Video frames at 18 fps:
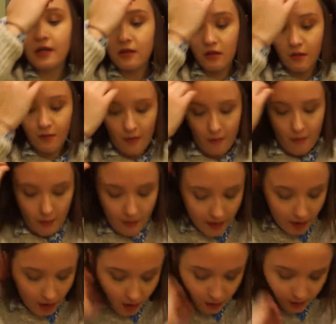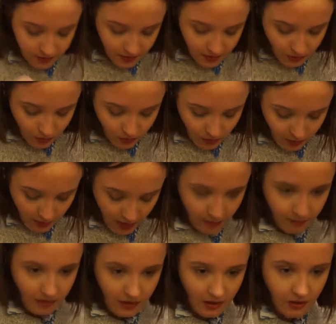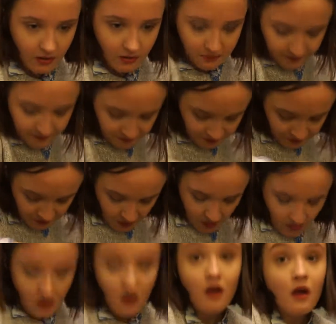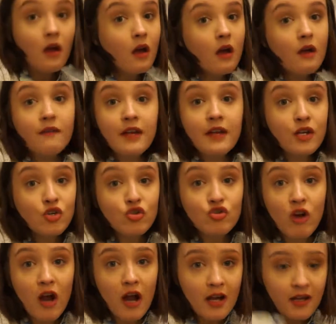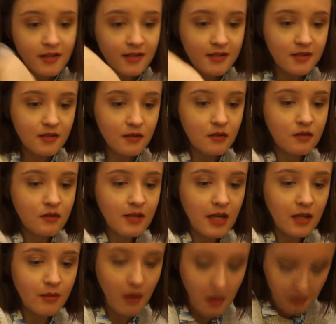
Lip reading: up on my way home because I thought it might be of interest. I'll just get them out